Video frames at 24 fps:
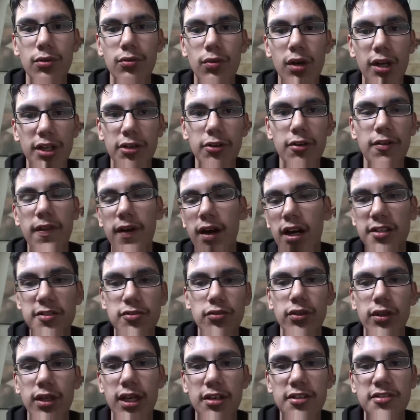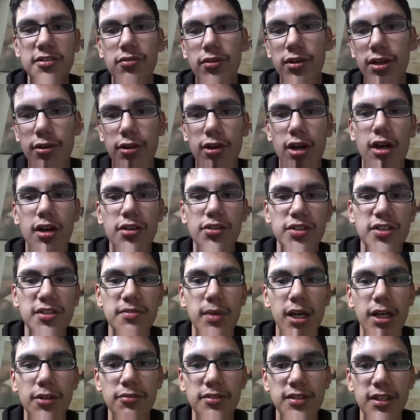while your thoughts were elsewhere, your conscious
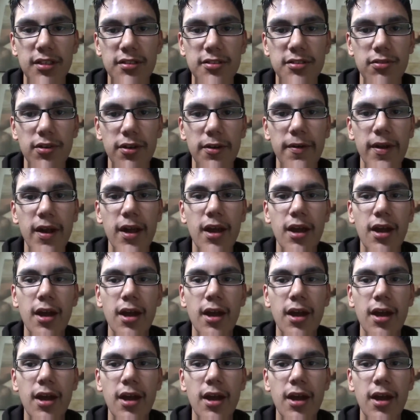mind was elsewhere.